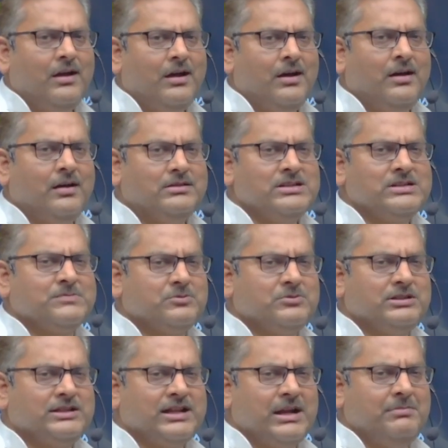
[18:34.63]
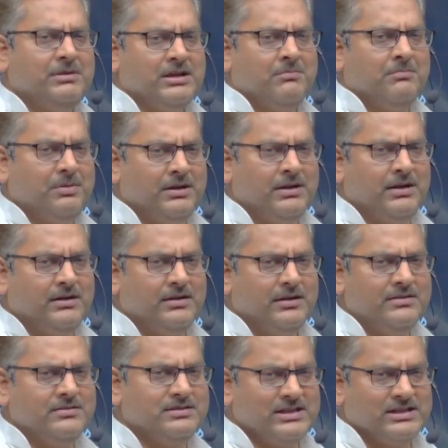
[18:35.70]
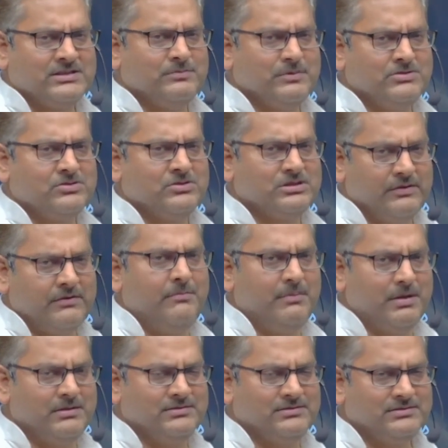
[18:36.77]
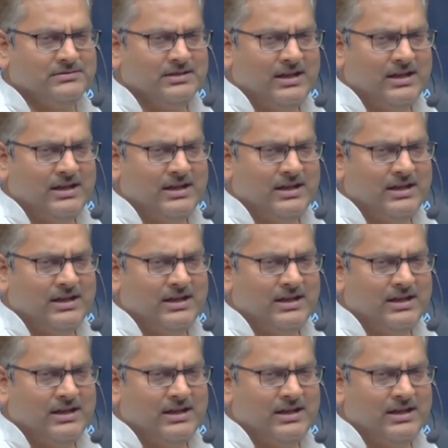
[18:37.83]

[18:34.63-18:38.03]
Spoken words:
this project can be completed in 6 months or 7 months,